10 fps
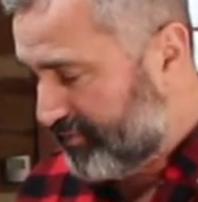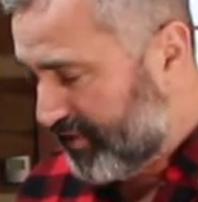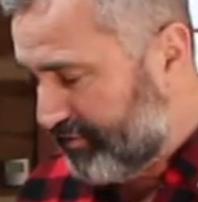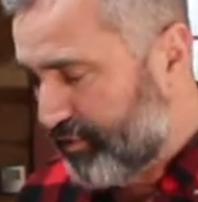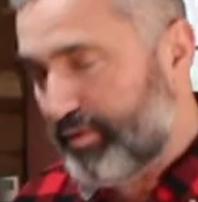
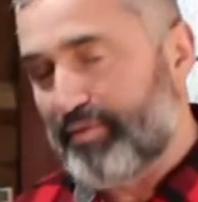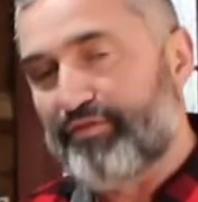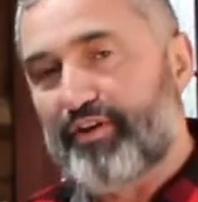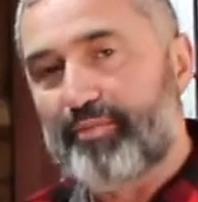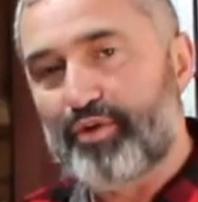If you remember
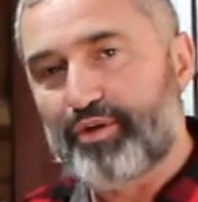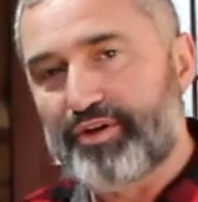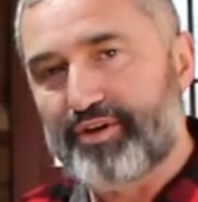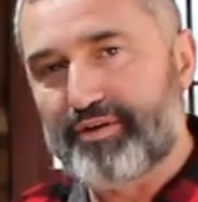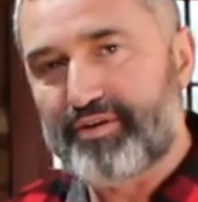from
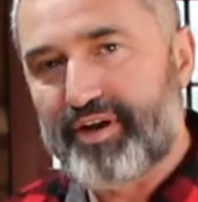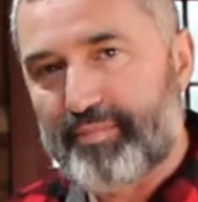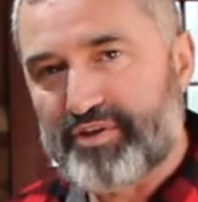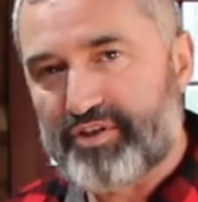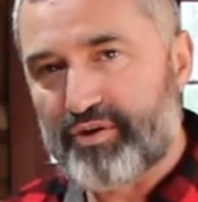earlier
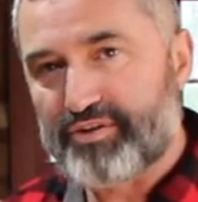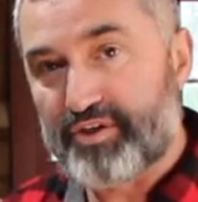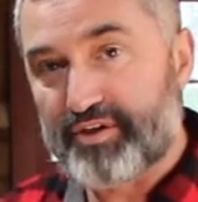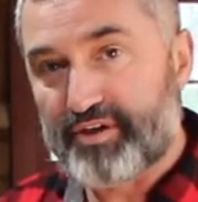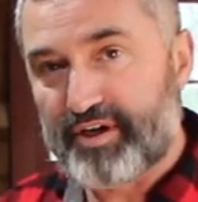episodes
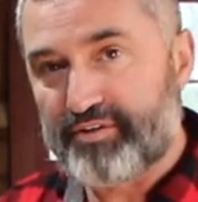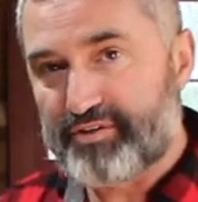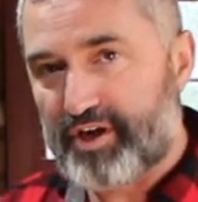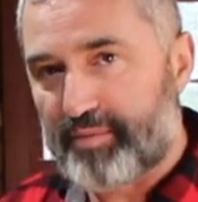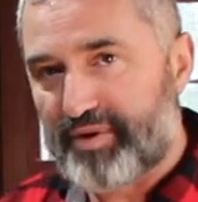on other
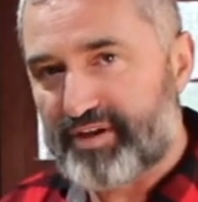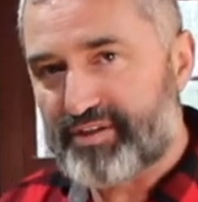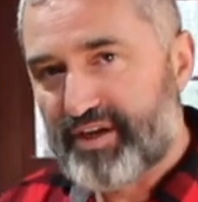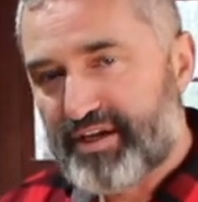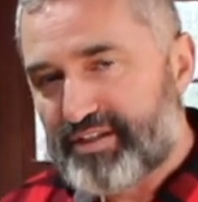
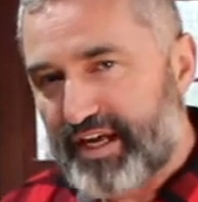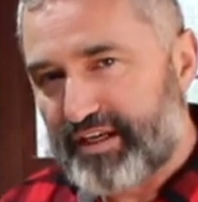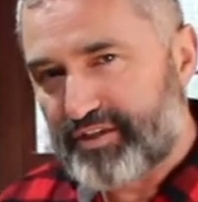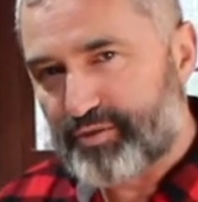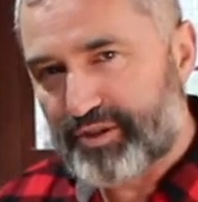topics,
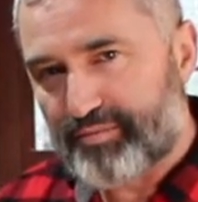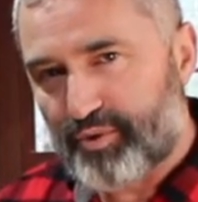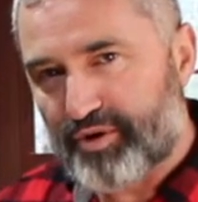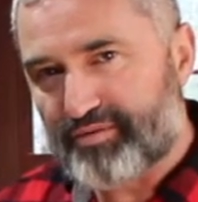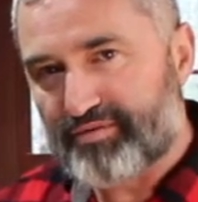tannin is really
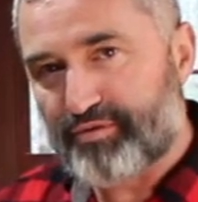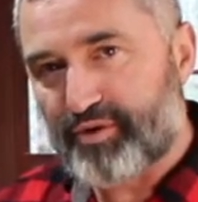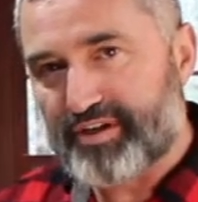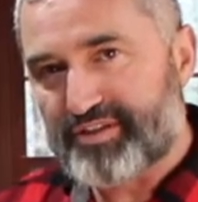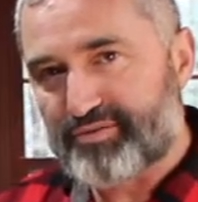important
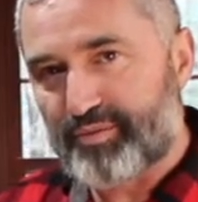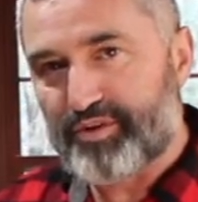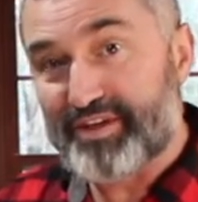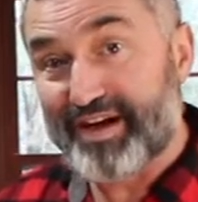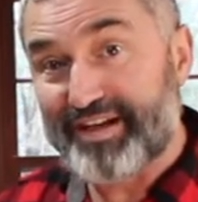for us when
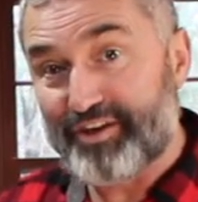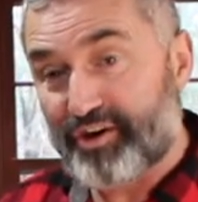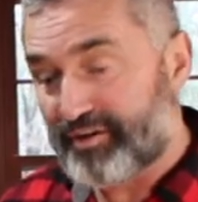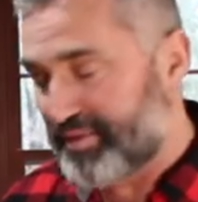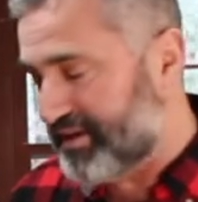we're dyeing
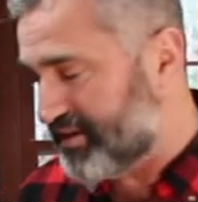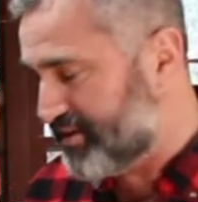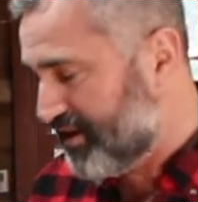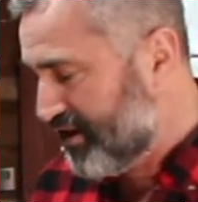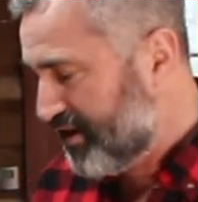yarn because